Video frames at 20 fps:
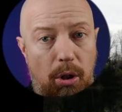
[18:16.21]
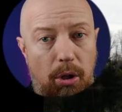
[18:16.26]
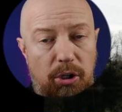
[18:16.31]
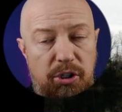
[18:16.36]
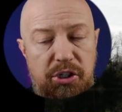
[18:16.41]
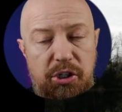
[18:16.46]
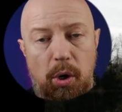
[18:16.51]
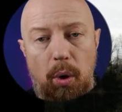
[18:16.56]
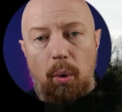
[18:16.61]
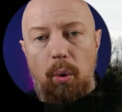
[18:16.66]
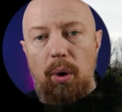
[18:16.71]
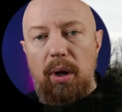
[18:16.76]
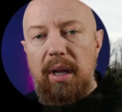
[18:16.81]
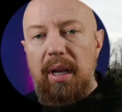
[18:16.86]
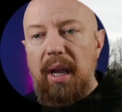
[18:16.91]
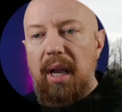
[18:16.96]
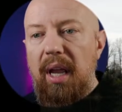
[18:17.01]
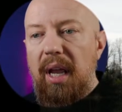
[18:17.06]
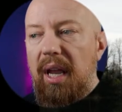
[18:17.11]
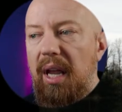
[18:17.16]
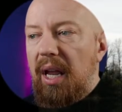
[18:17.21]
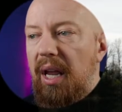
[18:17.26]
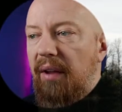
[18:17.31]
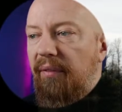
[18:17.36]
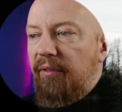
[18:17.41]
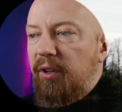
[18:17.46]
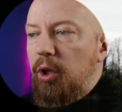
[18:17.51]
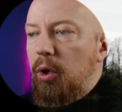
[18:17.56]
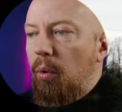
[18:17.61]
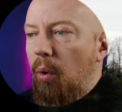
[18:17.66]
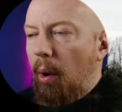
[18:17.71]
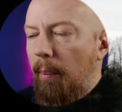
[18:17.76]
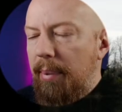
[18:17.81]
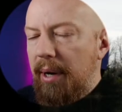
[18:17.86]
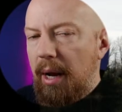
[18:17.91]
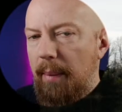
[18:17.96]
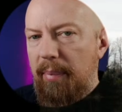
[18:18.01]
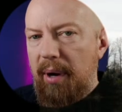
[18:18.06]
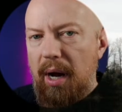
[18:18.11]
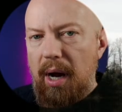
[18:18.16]
So if you open
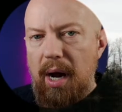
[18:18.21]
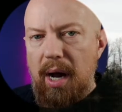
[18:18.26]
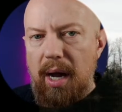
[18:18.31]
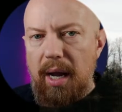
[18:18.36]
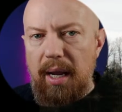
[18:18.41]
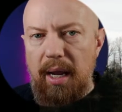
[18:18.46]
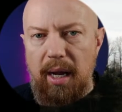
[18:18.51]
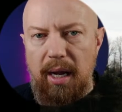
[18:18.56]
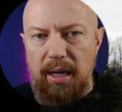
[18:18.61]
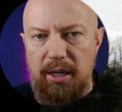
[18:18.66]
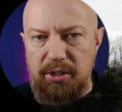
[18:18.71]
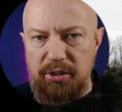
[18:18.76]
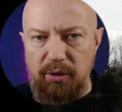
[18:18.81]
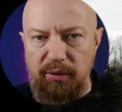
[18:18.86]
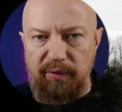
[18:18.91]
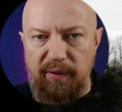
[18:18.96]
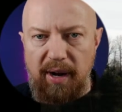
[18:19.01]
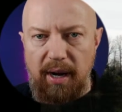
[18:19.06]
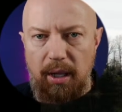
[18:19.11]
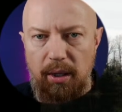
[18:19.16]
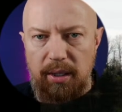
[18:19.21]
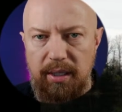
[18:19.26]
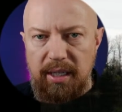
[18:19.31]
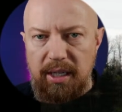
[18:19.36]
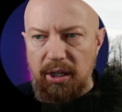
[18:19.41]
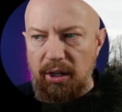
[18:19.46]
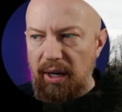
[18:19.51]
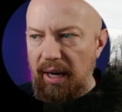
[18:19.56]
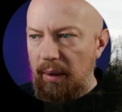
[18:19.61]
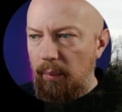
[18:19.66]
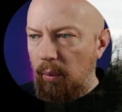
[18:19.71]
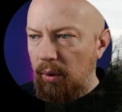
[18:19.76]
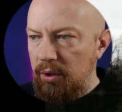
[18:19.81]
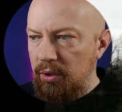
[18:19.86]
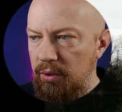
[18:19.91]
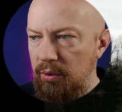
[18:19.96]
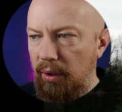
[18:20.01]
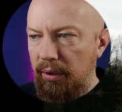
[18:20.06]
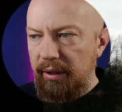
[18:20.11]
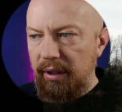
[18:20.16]
up a high ISO file in here and when
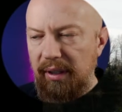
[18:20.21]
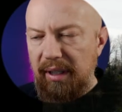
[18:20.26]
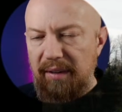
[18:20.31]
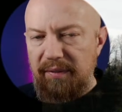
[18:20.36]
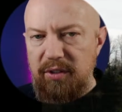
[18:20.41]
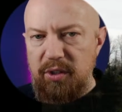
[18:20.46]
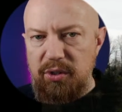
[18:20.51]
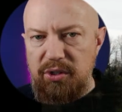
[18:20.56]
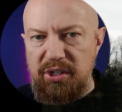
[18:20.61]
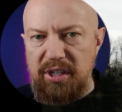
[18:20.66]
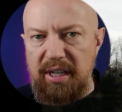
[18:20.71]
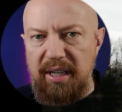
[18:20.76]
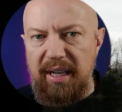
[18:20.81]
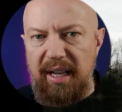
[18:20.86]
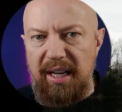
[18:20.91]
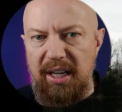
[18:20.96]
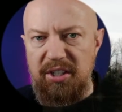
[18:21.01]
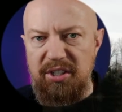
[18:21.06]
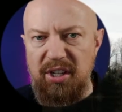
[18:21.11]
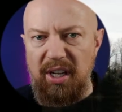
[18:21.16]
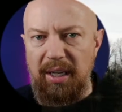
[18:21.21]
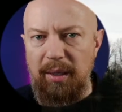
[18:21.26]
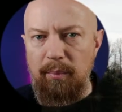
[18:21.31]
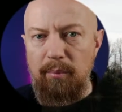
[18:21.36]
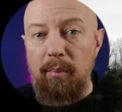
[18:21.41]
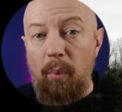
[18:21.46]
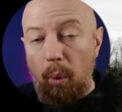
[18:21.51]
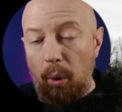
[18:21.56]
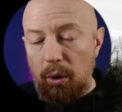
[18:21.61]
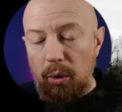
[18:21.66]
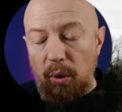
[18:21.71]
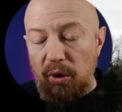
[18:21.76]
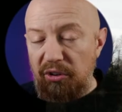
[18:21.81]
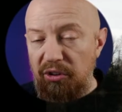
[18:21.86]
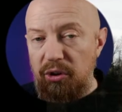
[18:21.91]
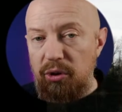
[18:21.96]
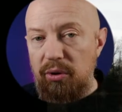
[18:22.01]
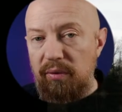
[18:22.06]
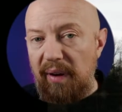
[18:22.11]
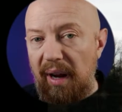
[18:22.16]
you on the left, you see it and it's like more noisy
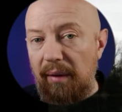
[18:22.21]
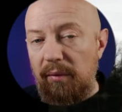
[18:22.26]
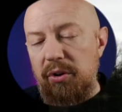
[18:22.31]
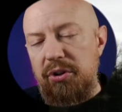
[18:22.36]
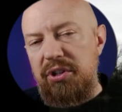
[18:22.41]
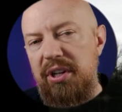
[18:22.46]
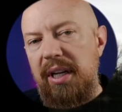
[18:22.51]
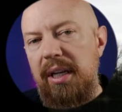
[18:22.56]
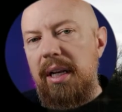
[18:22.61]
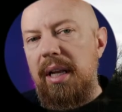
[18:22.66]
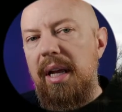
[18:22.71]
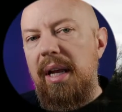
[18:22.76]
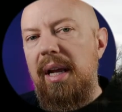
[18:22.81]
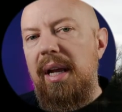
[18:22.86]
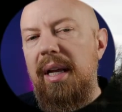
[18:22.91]
than you've ever seen,